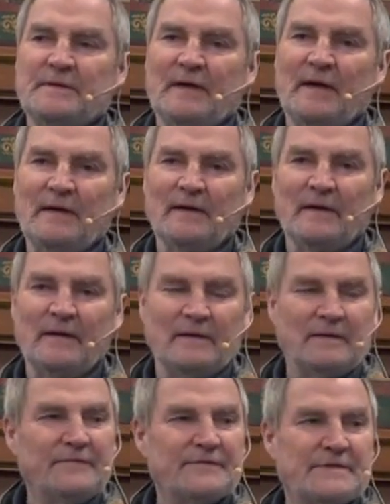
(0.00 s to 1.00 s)
hey,
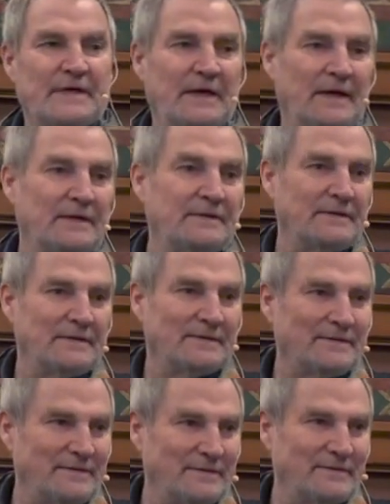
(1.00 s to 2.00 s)
give us a hand here,
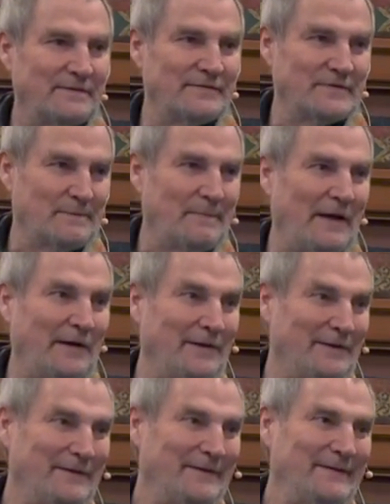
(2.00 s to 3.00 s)
you know, give us a peck,
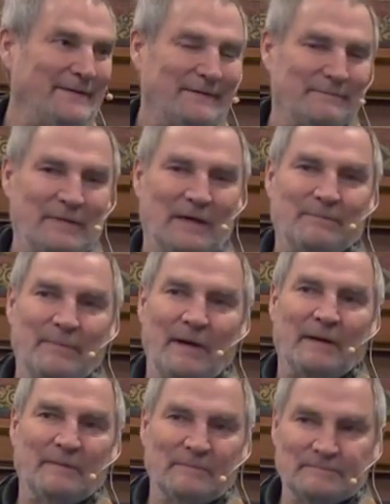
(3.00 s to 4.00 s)
peck, peck,